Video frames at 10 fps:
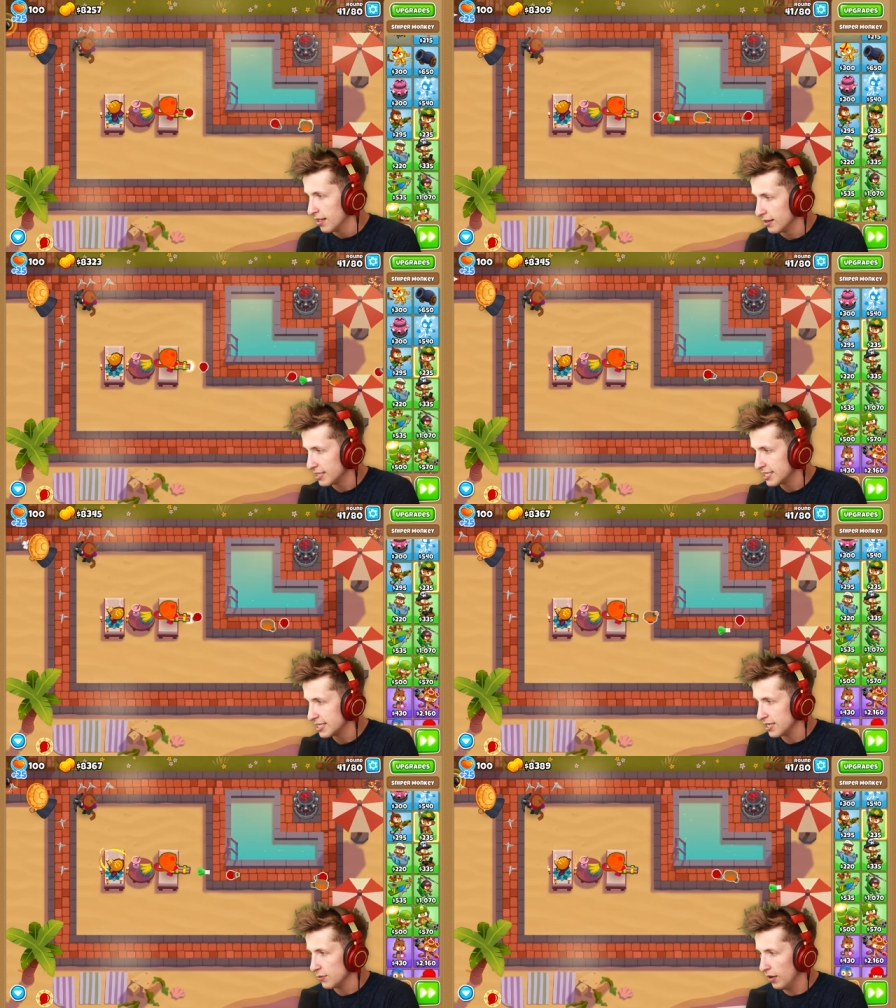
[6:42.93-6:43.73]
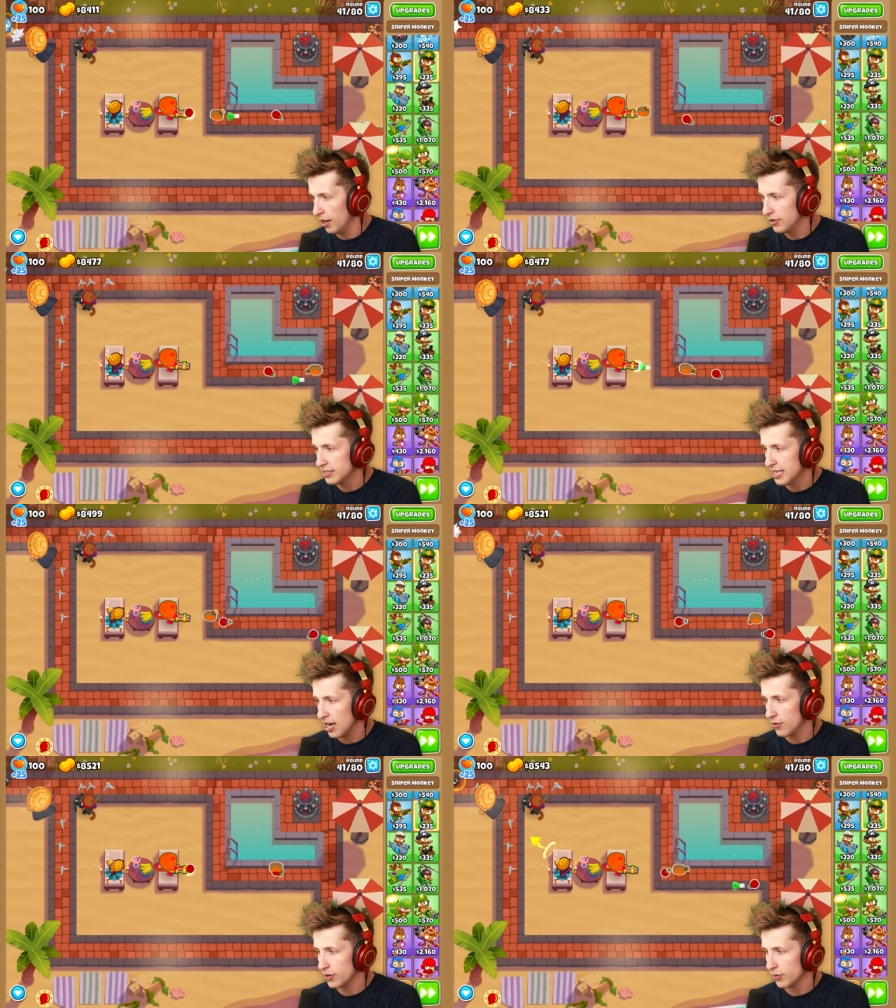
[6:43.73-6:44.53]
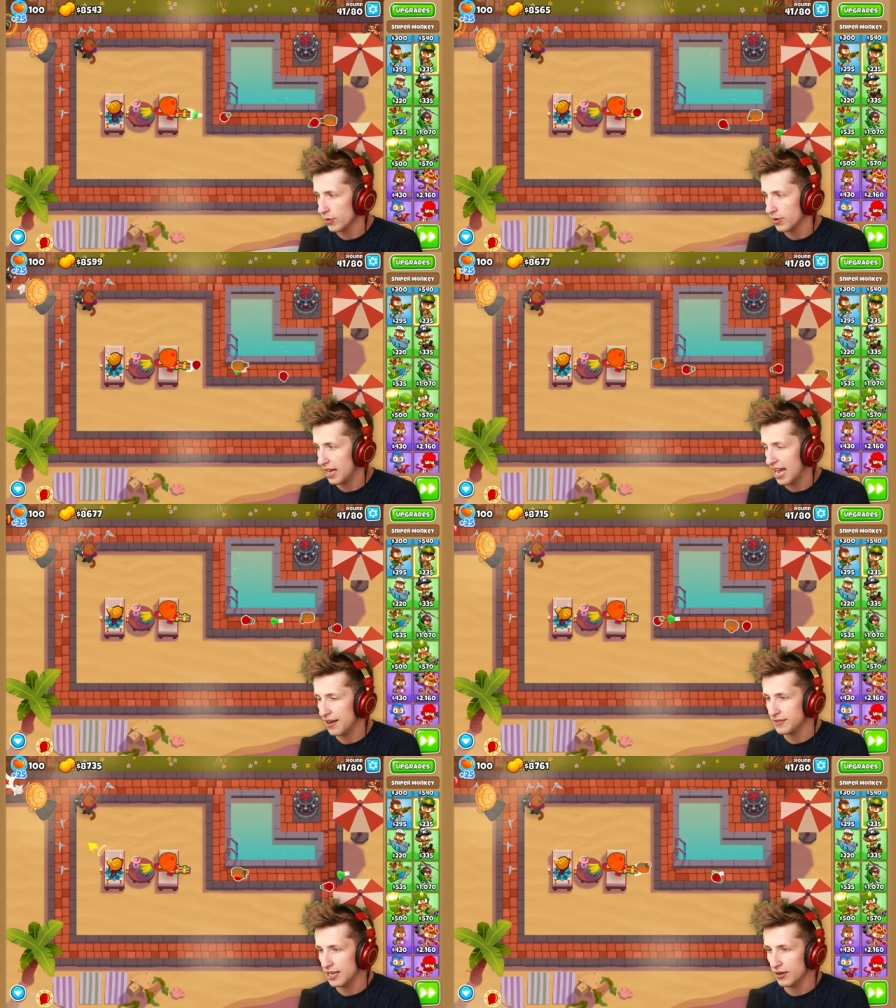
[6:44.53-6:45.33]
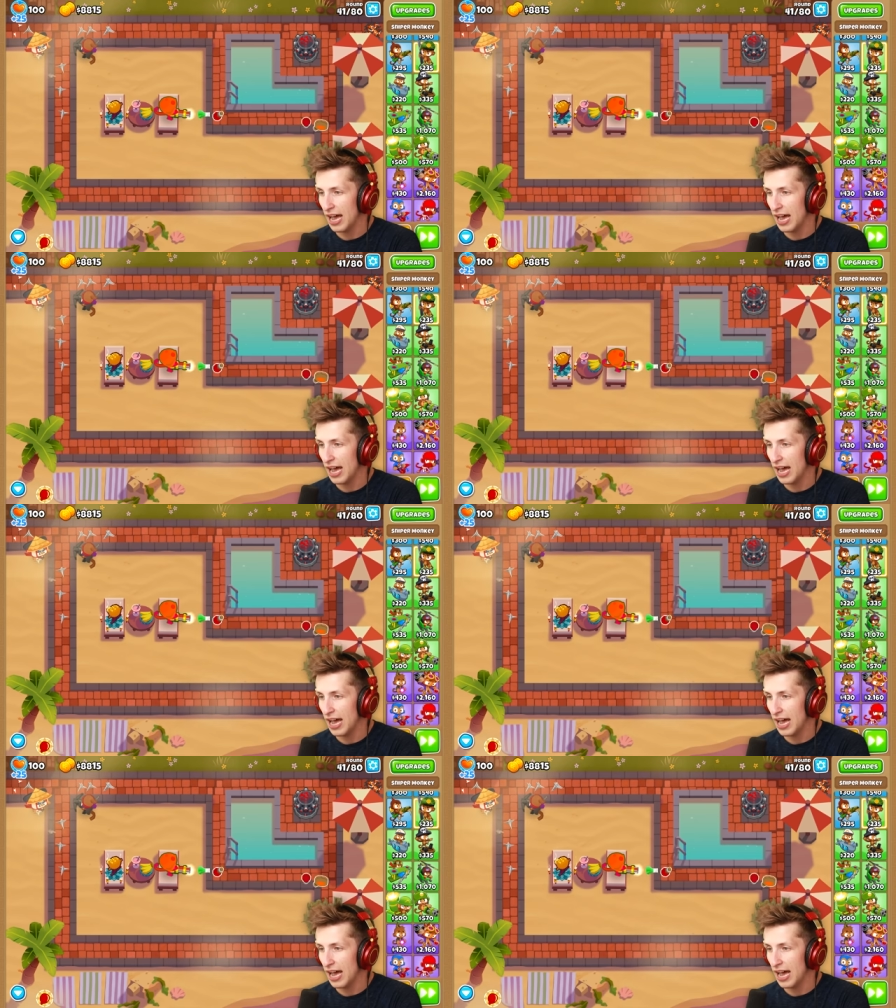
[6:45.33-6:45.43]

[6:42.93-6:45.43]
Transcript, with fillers: Let's see. What other tower do we want to have down?